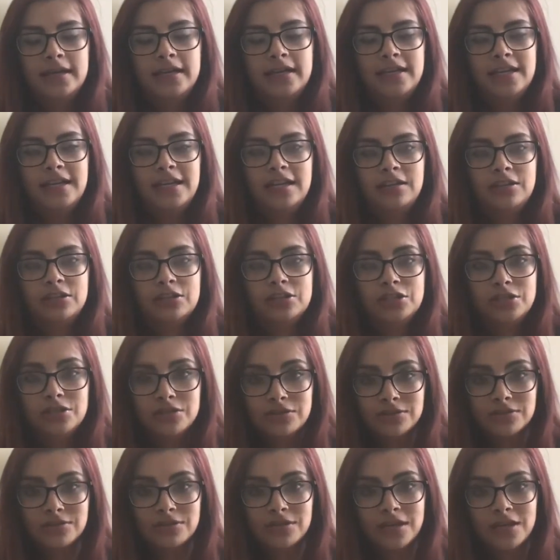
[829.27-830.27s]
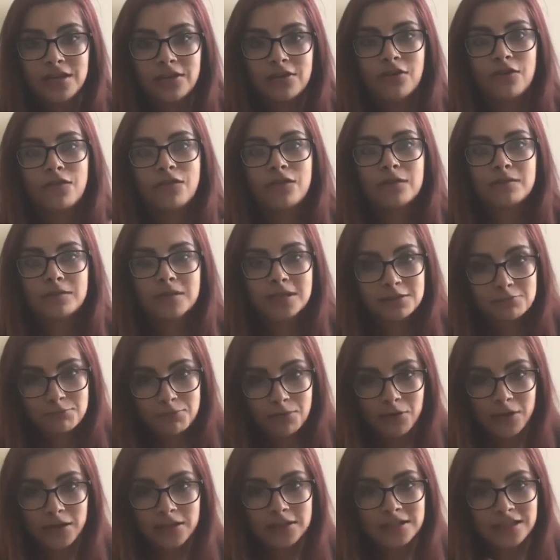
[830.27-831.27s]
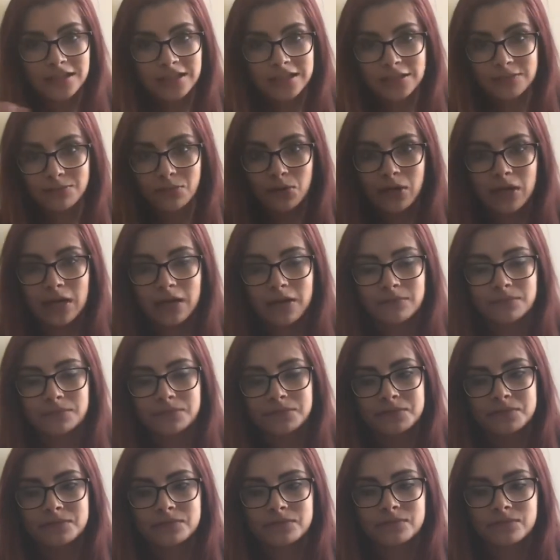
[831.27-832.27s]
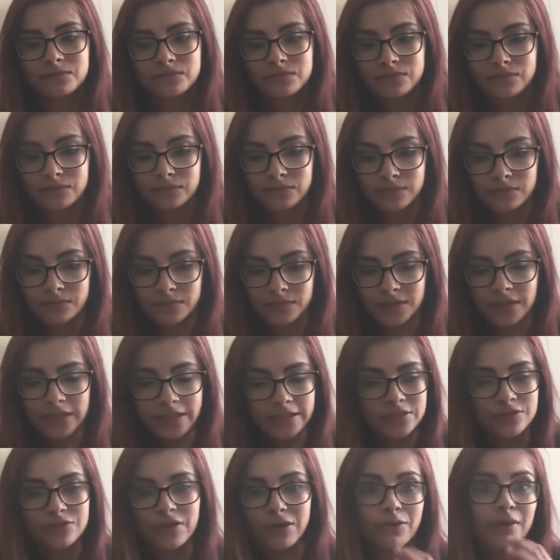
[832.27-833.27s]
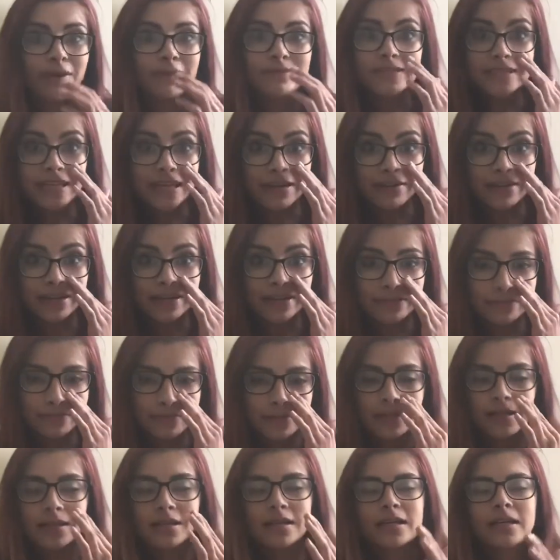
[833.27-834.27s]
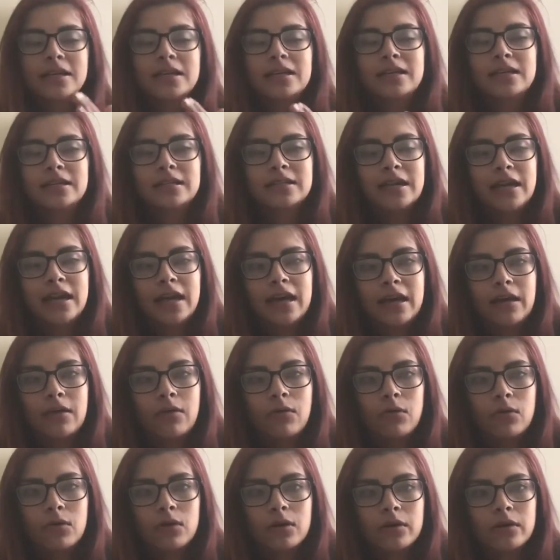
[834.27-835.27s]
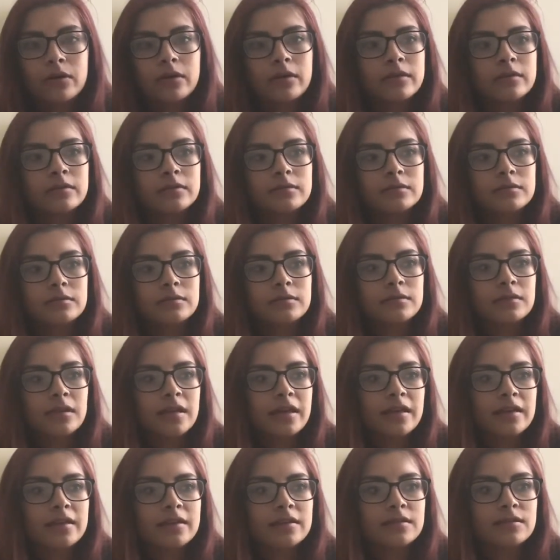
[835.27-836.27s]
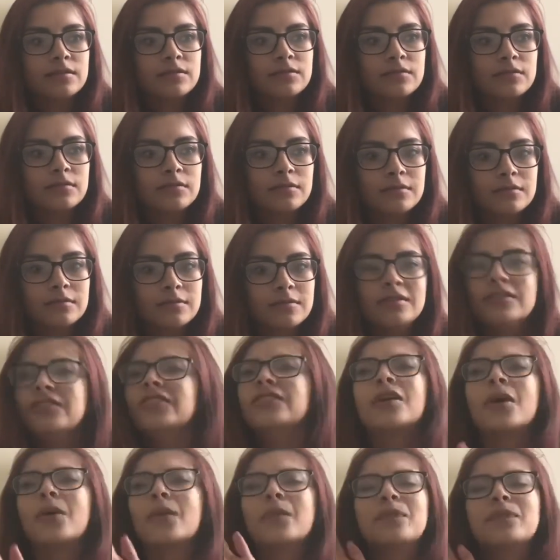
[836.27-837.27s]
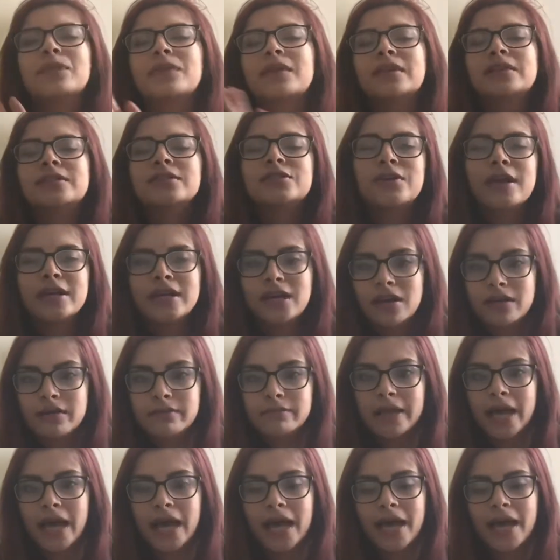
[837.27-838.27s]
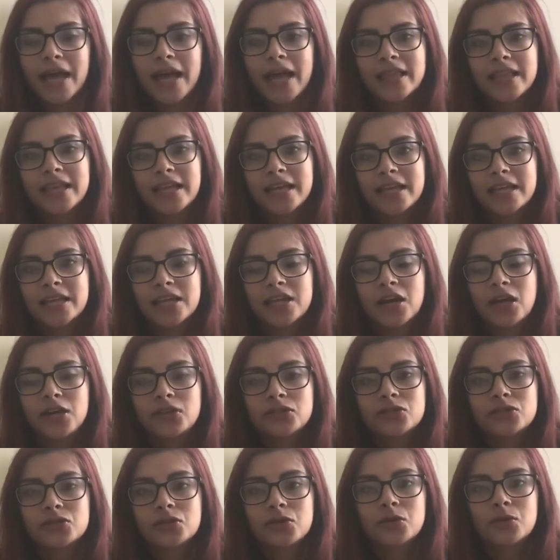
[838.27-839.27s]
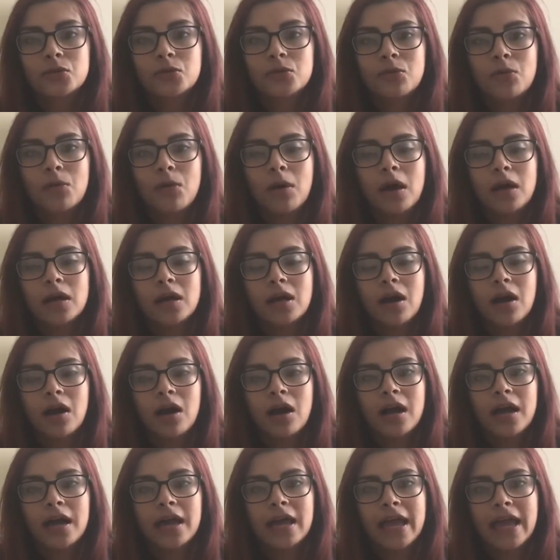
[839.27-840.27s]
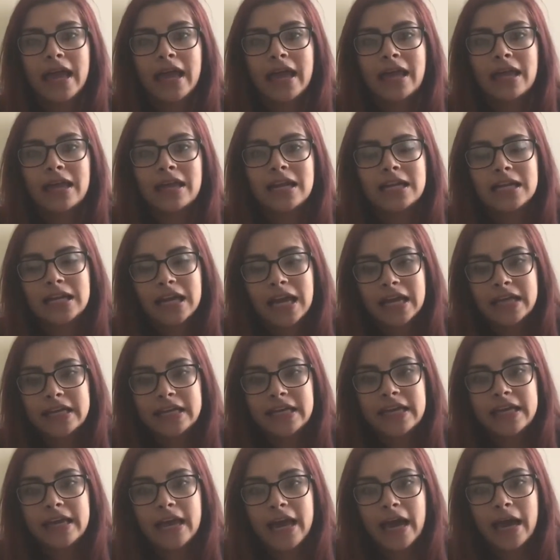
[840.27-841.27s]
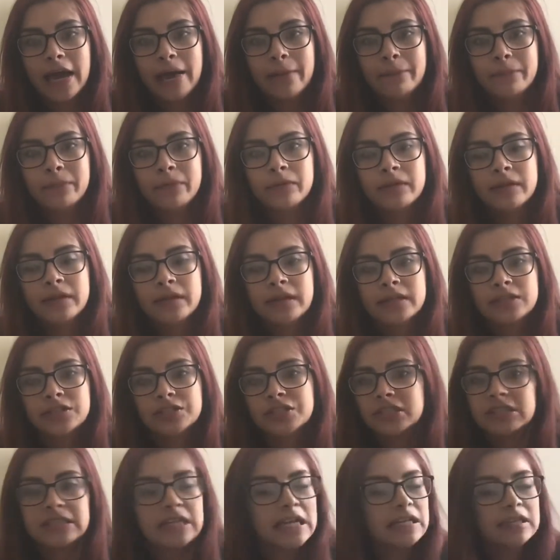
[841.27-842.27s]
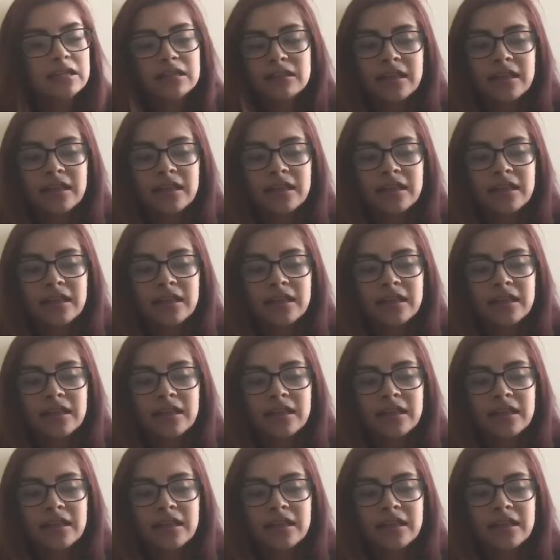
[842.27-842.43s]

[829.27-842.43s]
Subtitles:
He needed the shoes so he can go from this point to this point, so I don't have to carry him, or like, you know. So I got him that, and then he also got a Nike cap, just like